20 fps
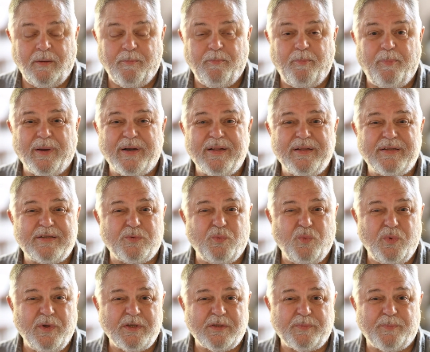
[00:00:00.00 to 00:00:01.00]
but it's
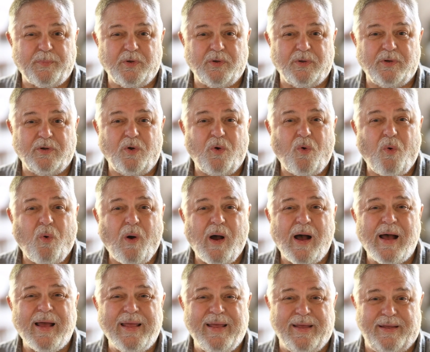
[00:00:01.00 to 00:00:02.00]
whisper
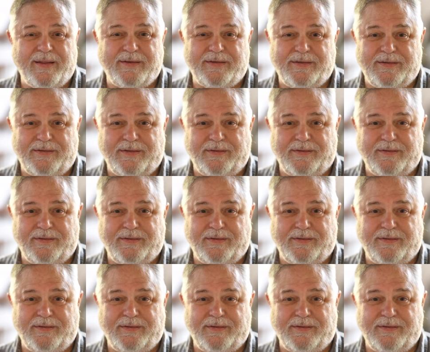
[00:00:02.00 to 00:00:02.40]
quiet.